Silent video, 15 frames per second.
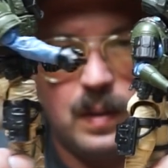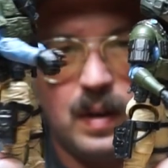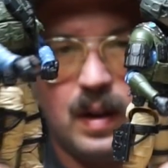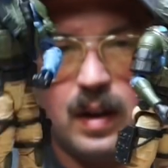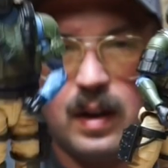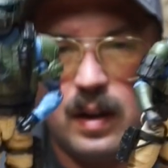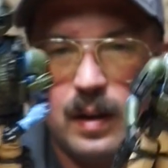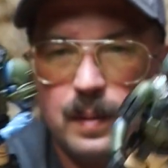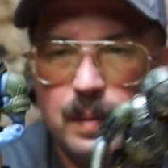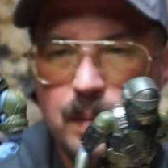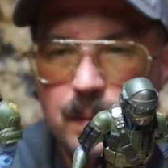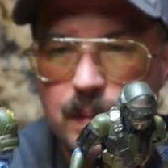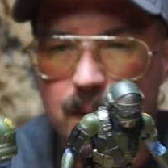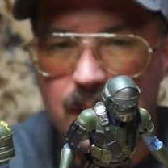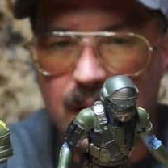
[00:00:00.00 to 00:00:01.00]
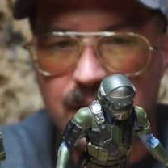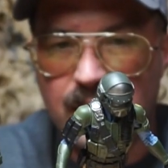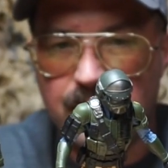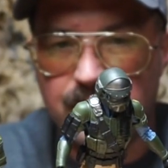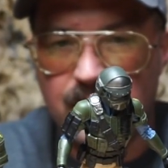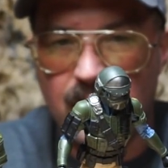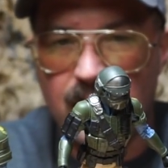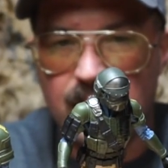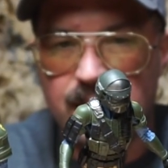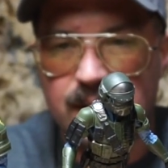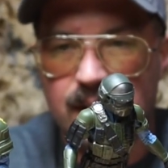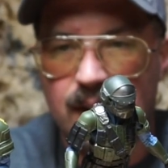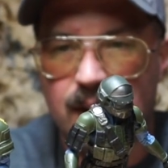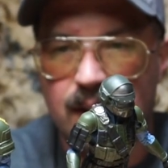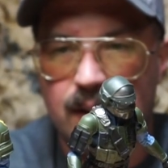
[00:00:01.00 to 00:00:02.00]
And they've got,
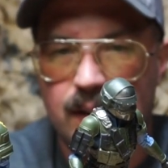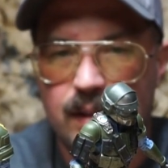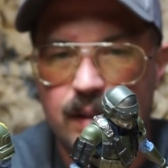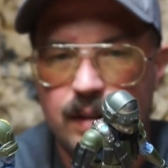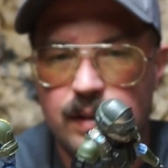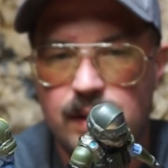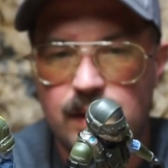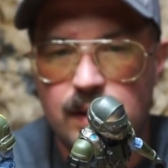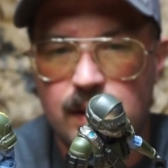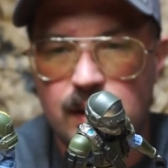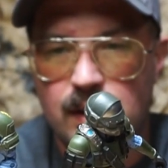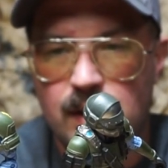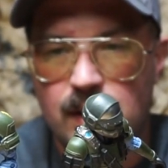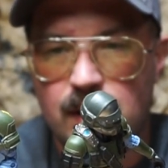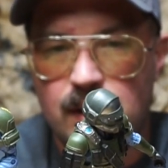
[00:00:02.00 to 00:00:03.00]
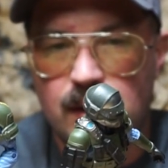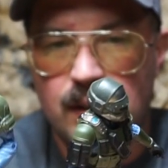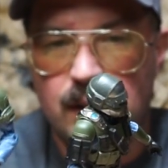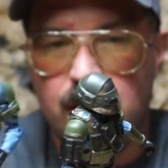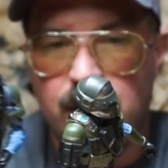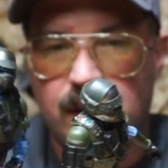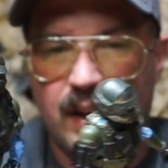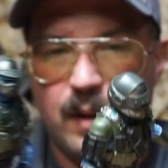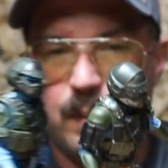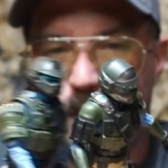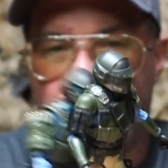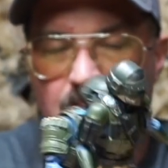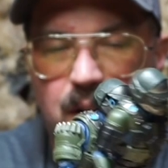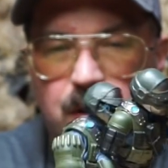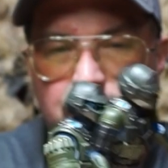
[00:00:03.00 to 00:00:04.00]
they got
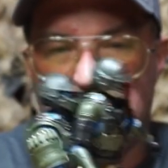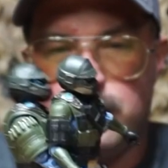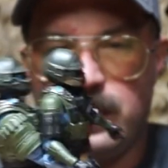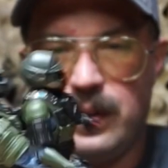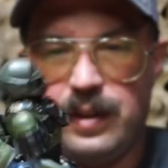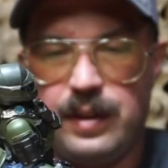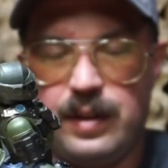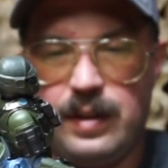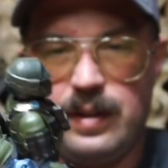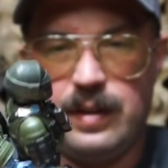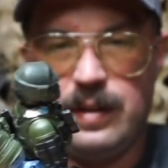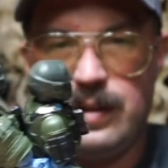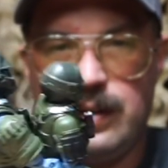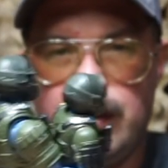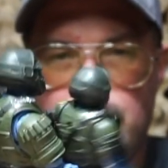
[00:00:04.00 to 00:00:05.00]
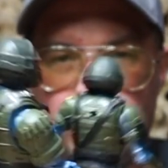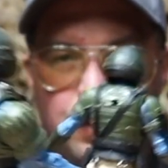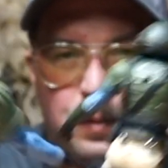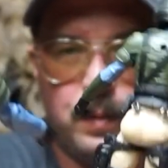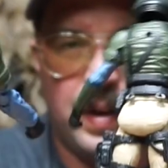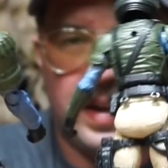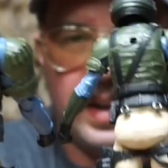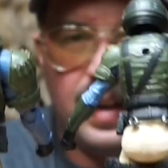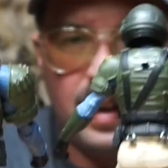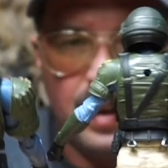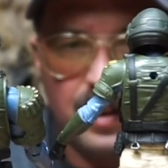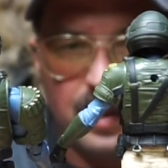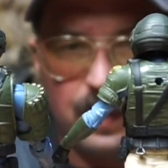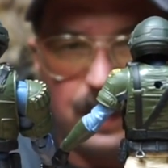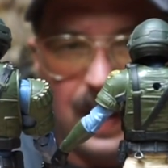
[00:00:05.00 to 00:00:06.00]
belts with, rigging
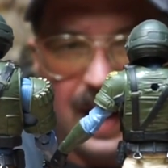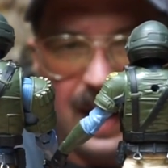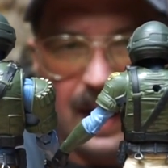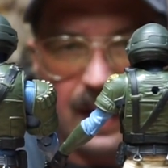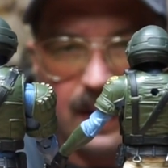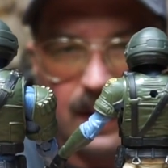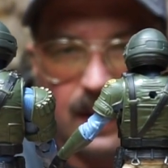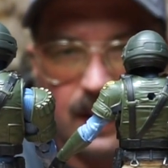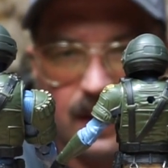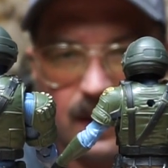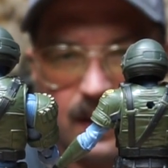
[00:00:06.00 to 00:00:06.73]
on the back.